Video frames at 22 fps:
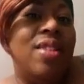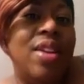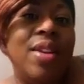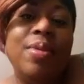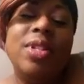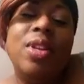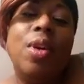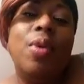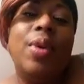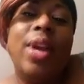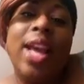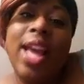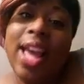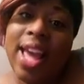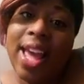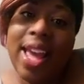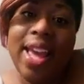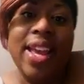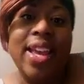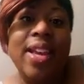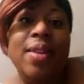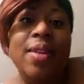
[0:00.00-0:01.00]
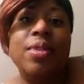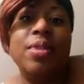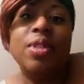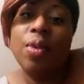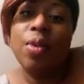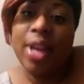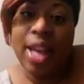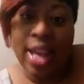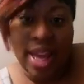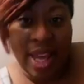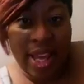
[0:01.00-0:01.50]
was okay. It was
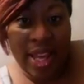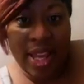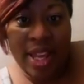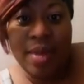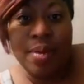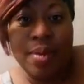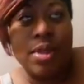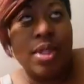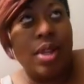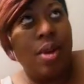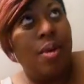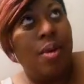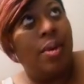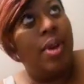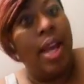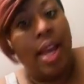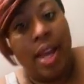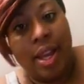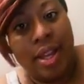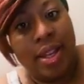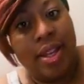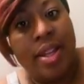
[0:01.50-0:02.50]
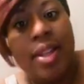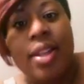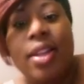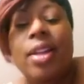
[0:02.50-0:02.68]
okay. It was okay.